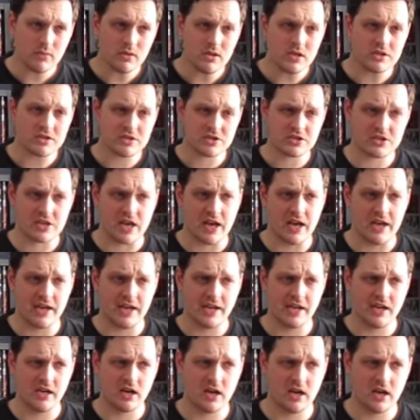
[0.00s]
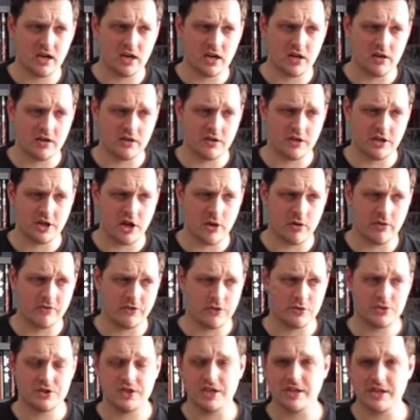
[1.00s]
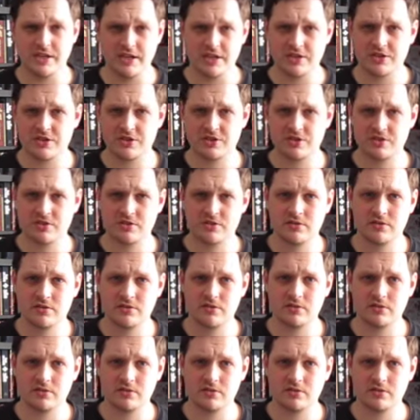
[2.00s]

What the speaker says: to say, you know, if you see this,